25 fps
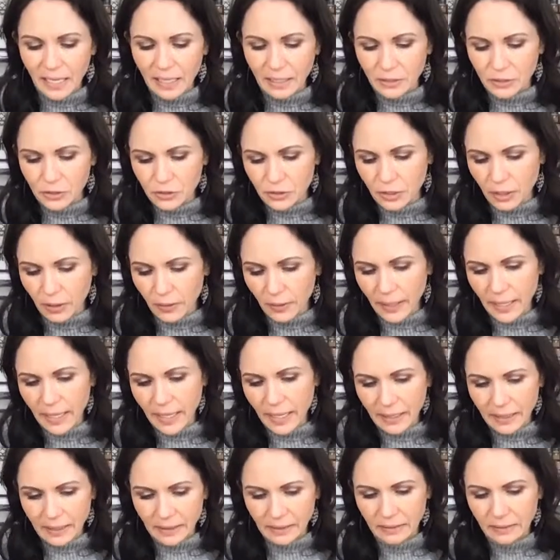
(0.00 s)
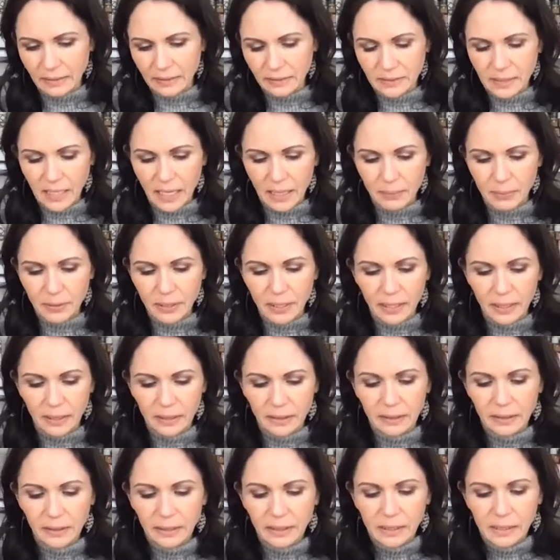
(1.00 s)
it, just go ahead and type it
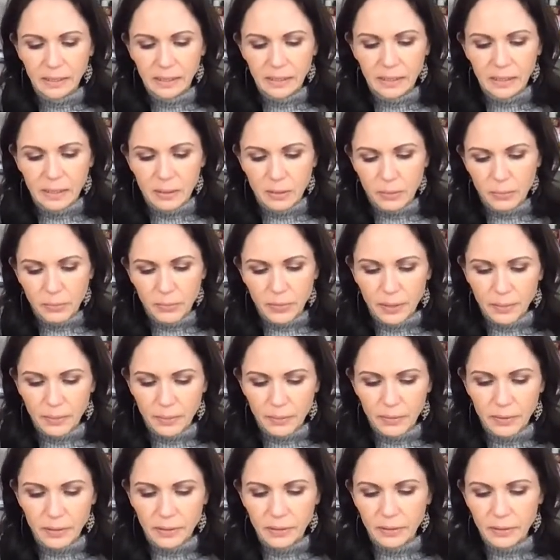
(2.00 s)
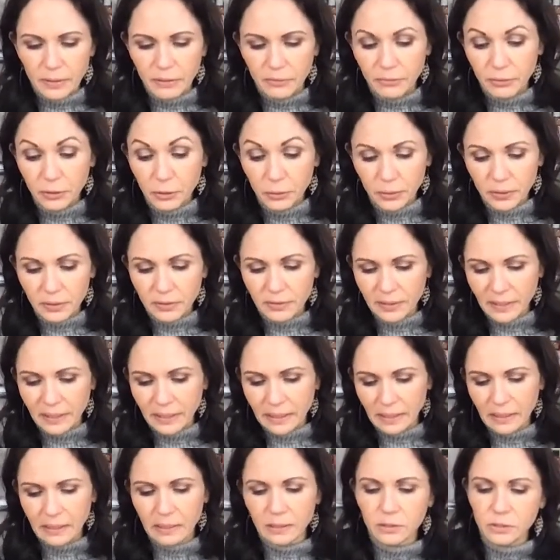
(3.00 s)
in if you were
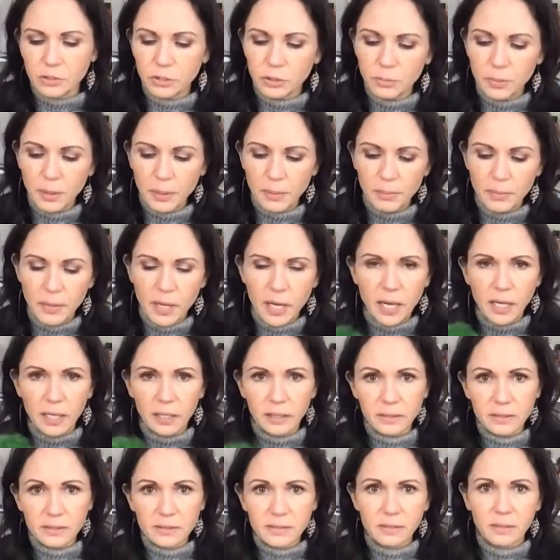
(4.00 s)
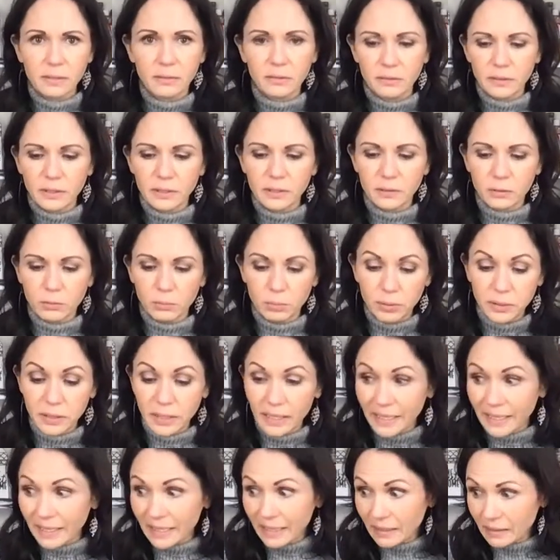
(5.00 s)
thinking it too. But mugs, little
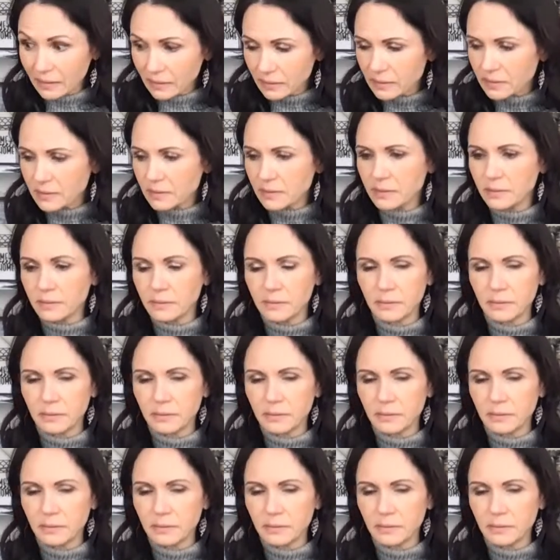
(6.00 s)
plates.